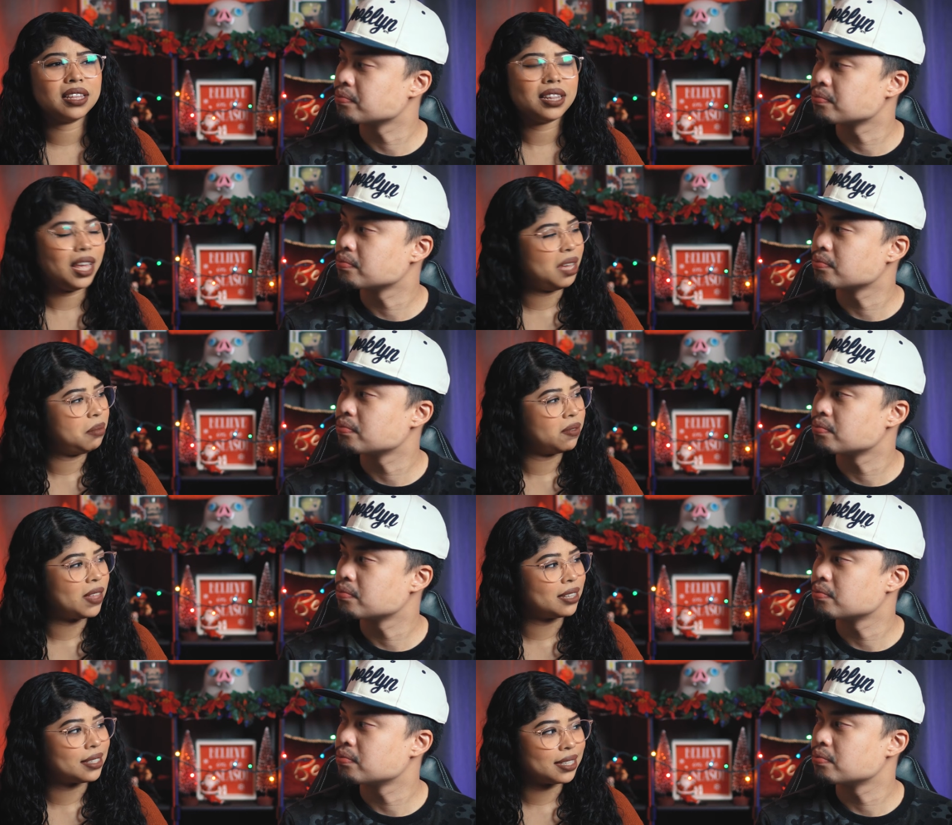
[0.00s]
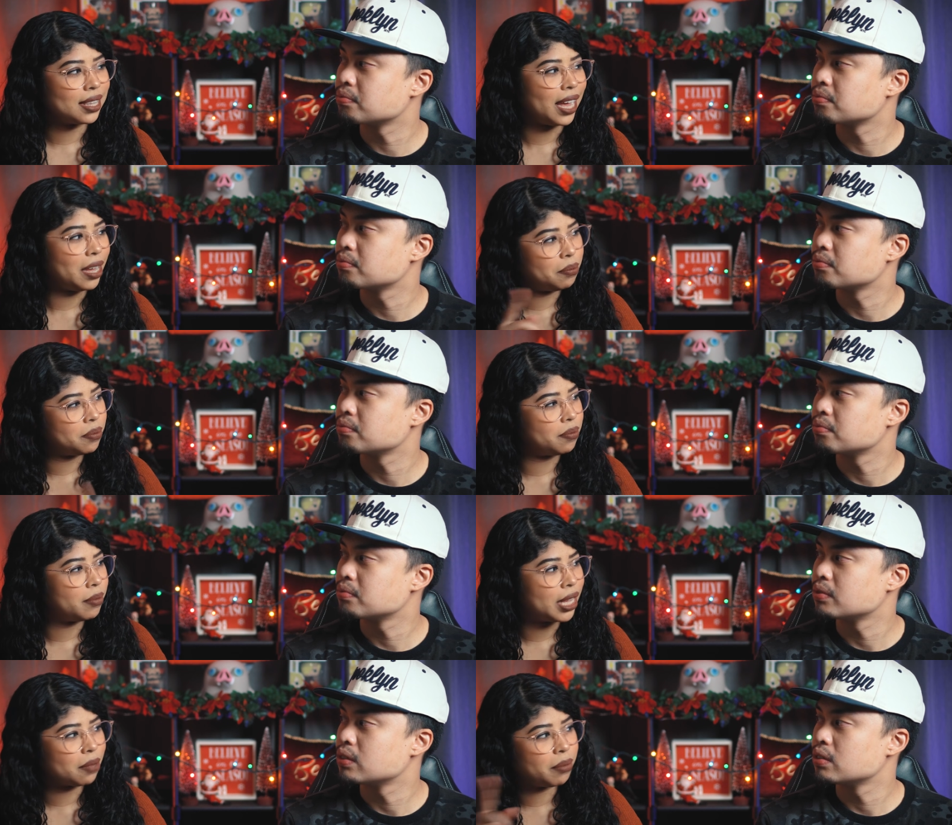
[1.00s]
Speaker 1: the name of that
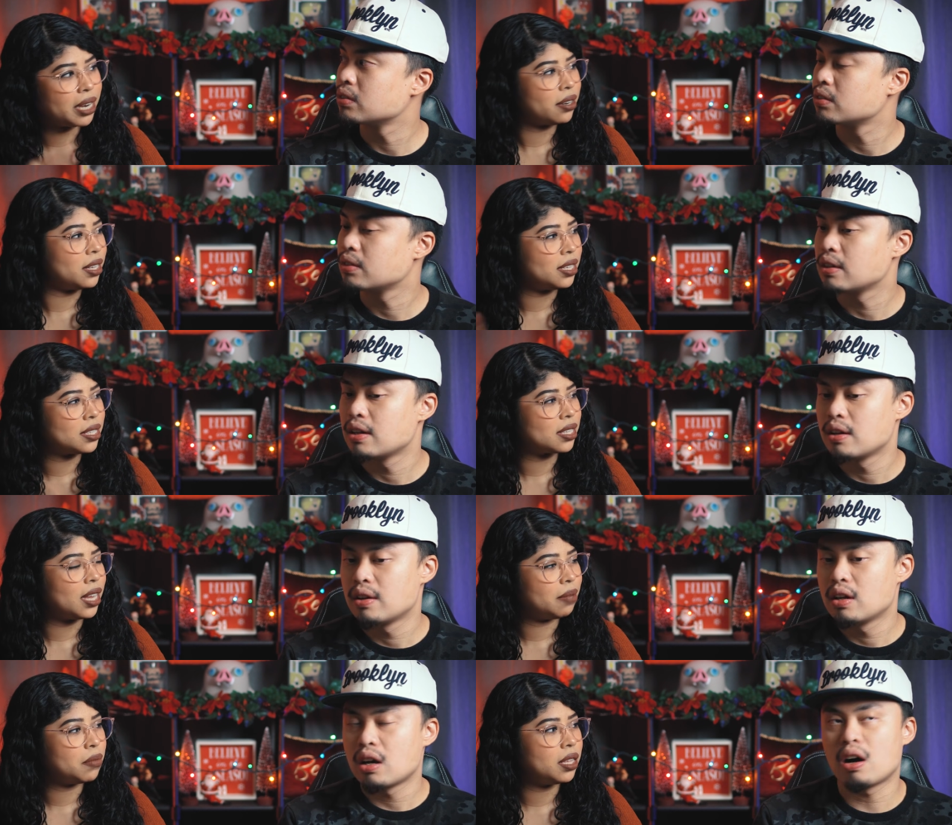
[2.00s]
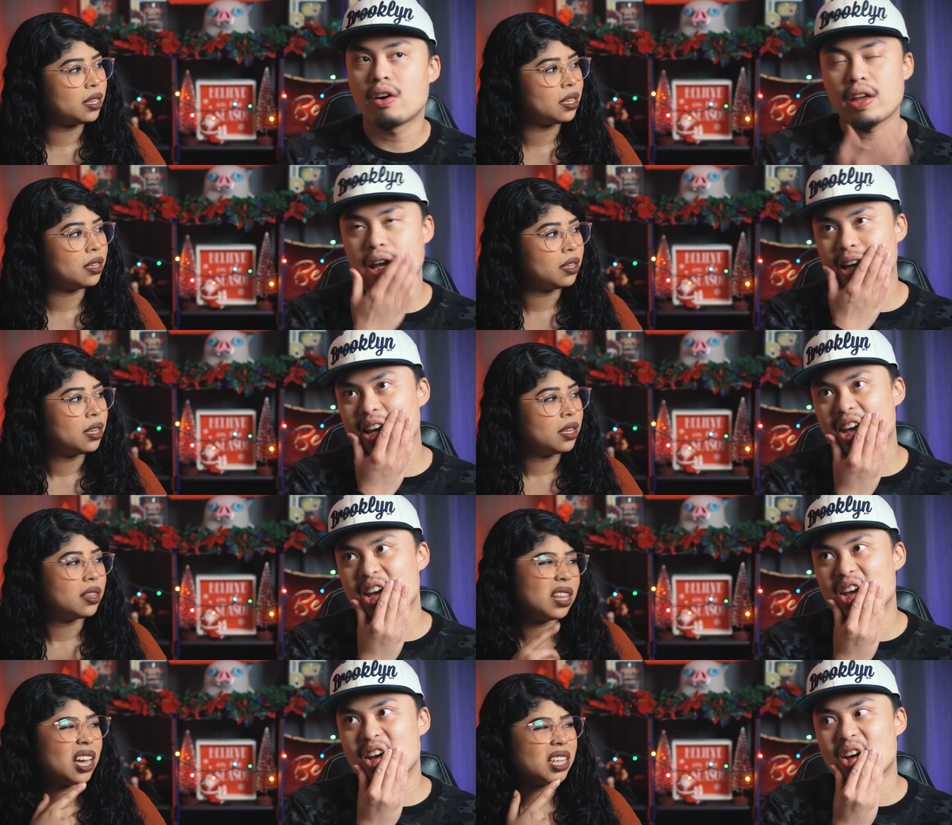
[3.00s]
slime, like metally slime. Oh, thing. Oh yeah, yeah,
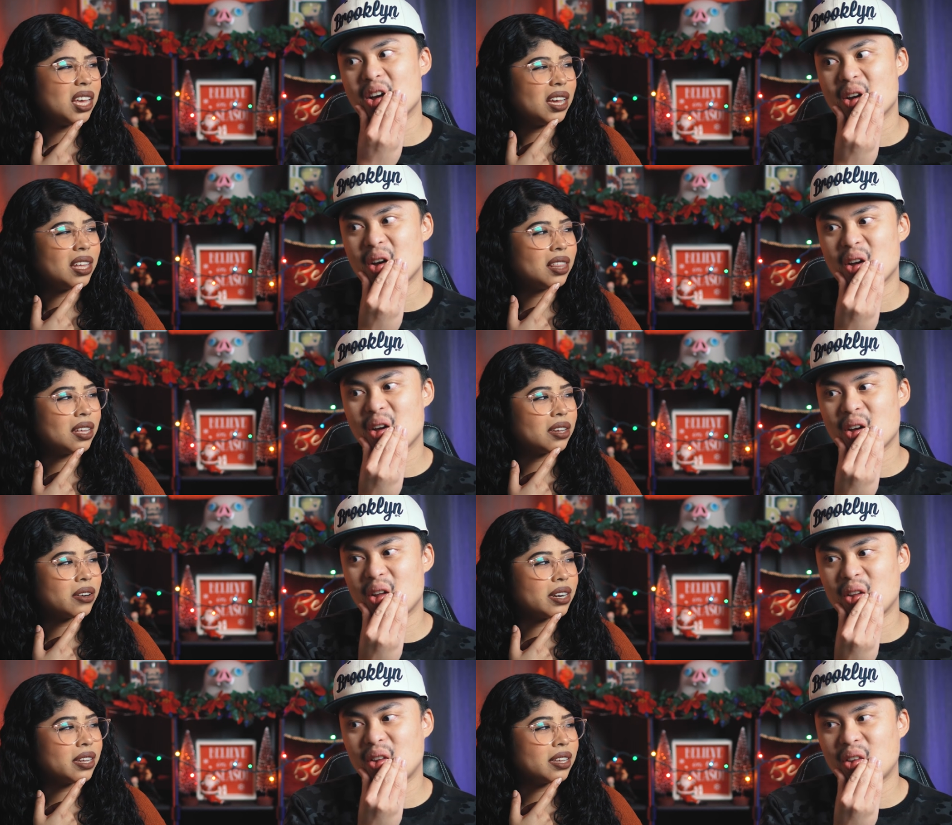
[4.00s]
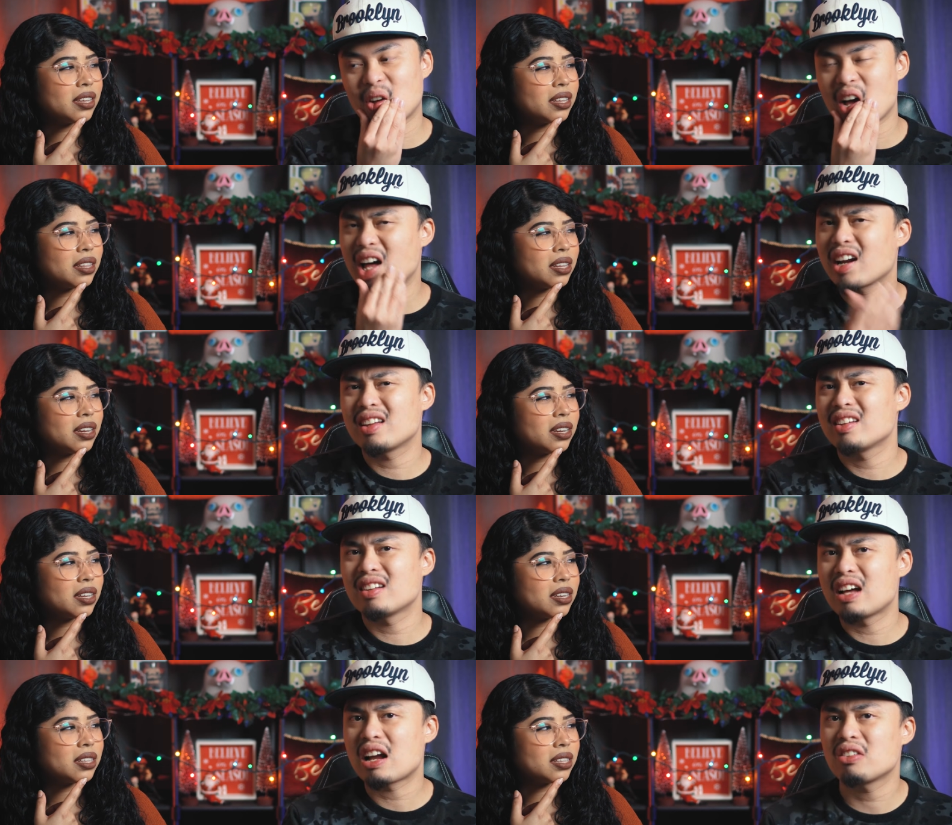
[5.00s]
yeah, yeah. Not yet, I think, right? No, I, I,
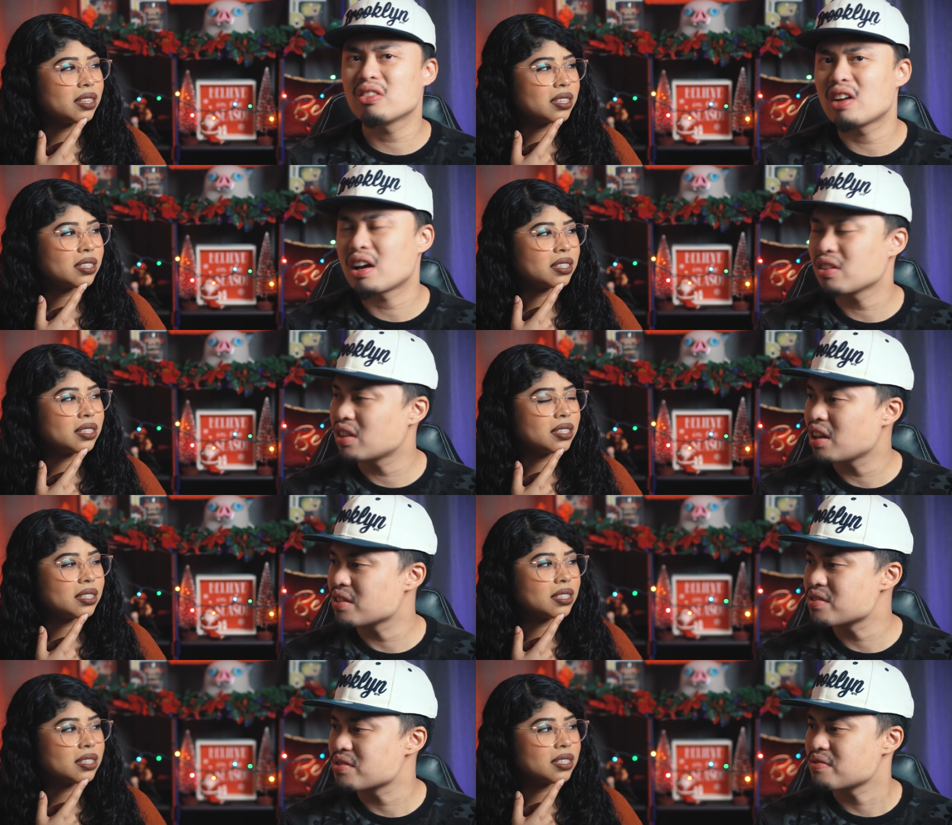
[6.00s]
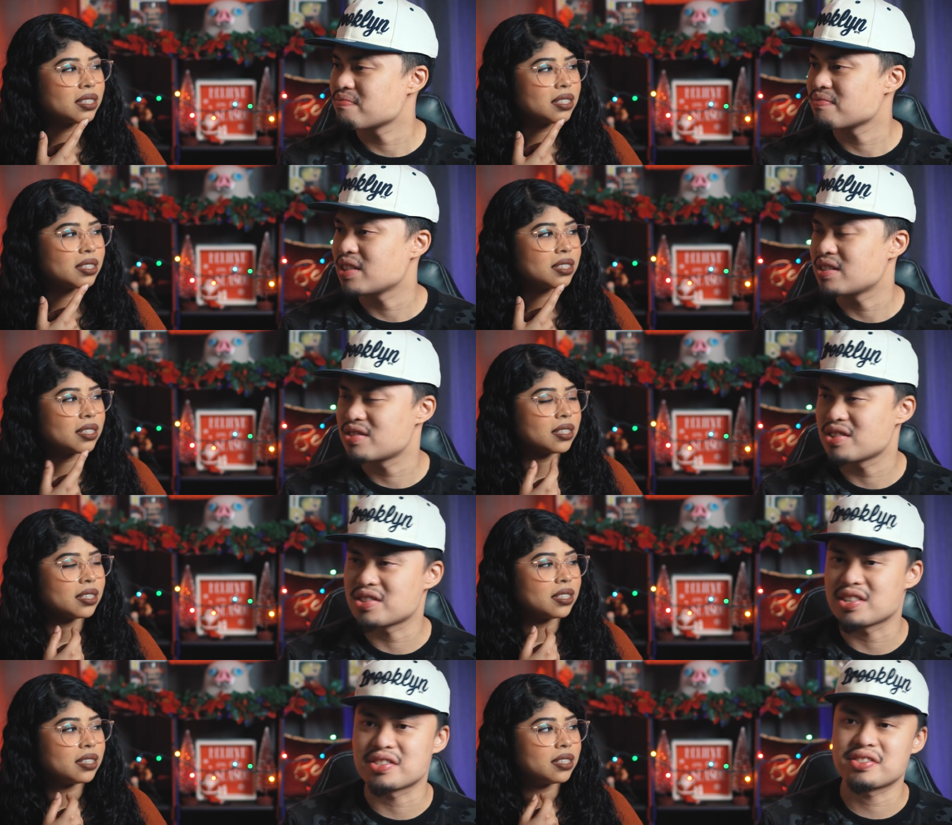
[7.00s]
Speaker 2: uh, I don't know. I don't think it's. It's
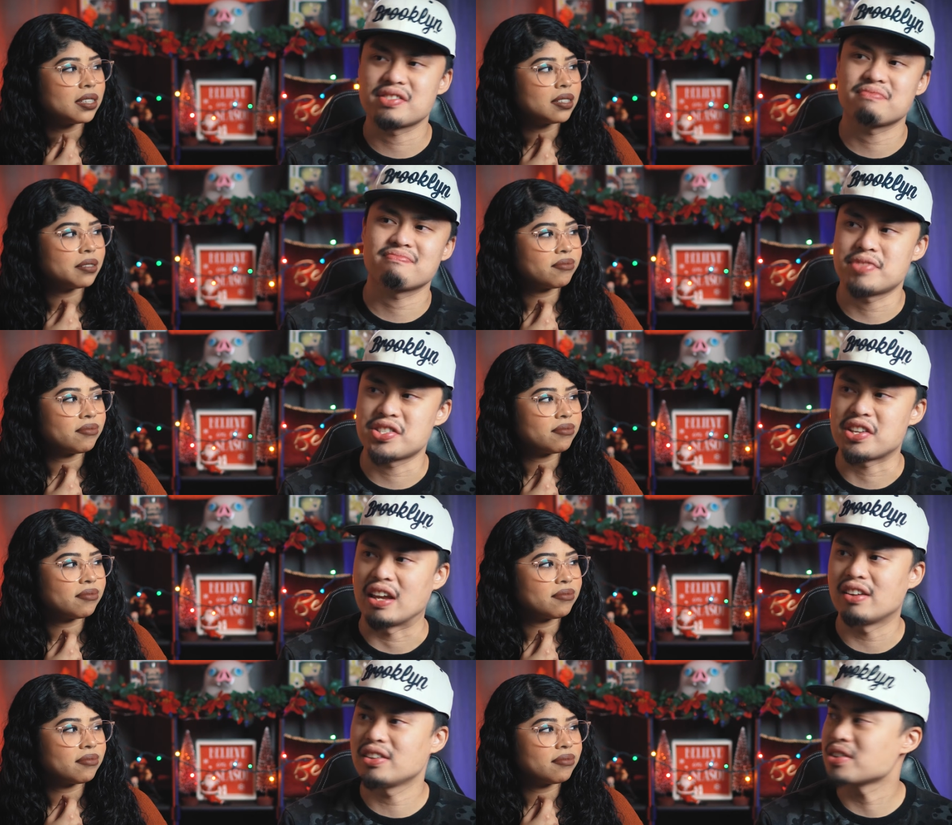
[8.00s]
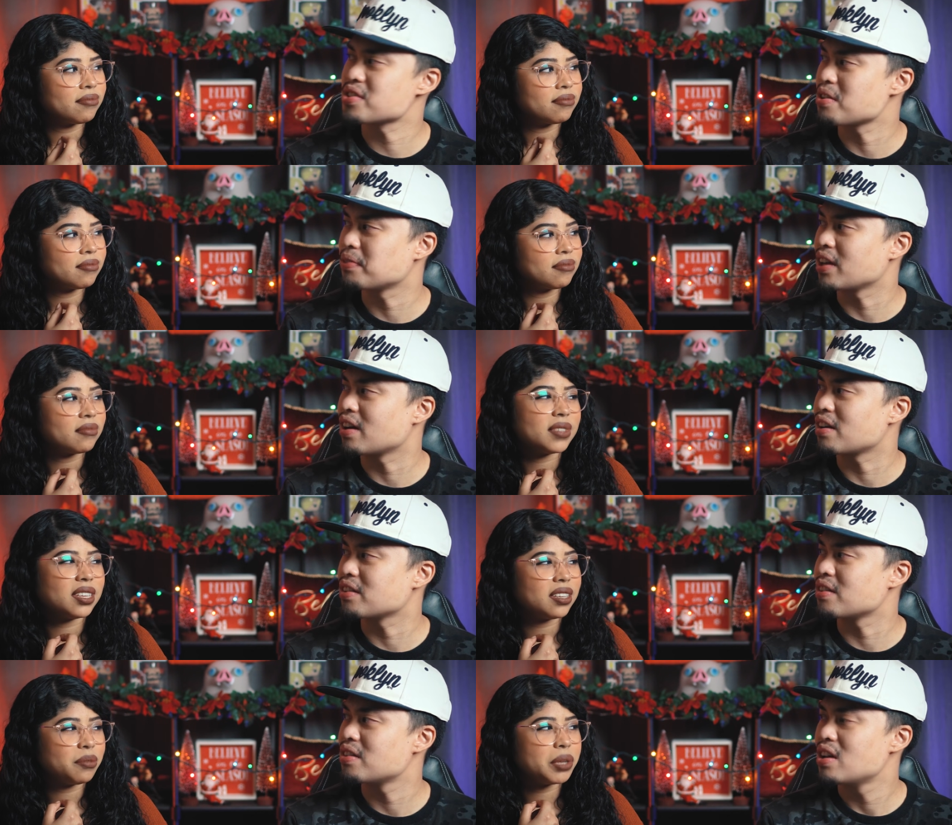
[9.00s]
just his skill or something. I
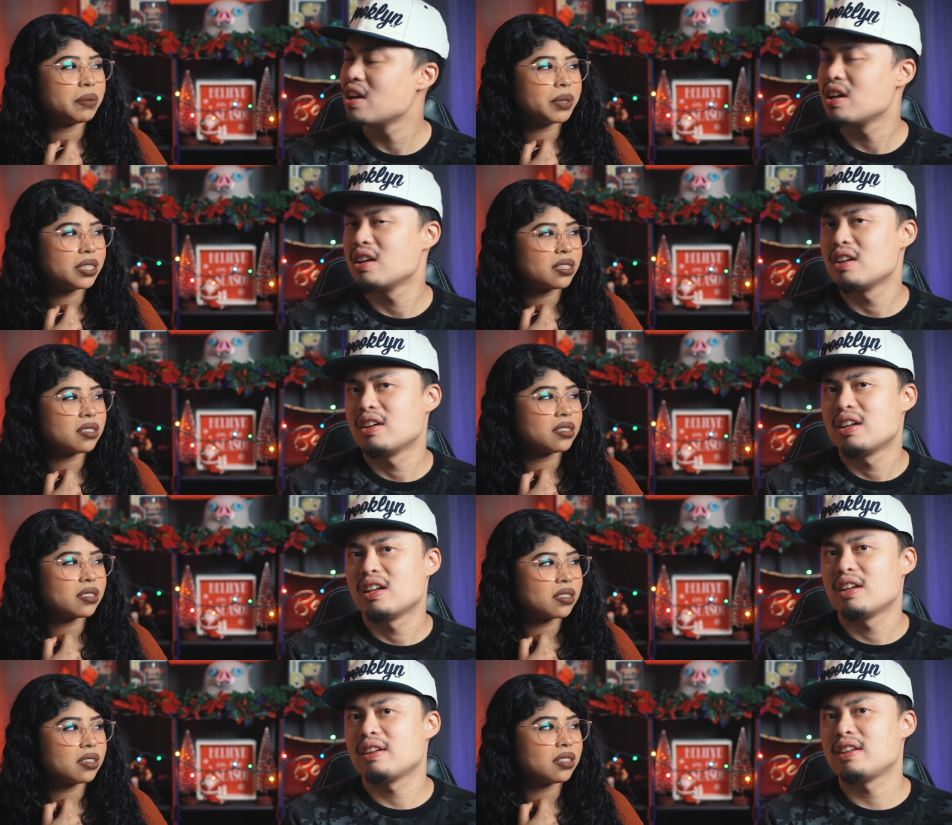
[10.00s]
don't know. maybe it's a skill.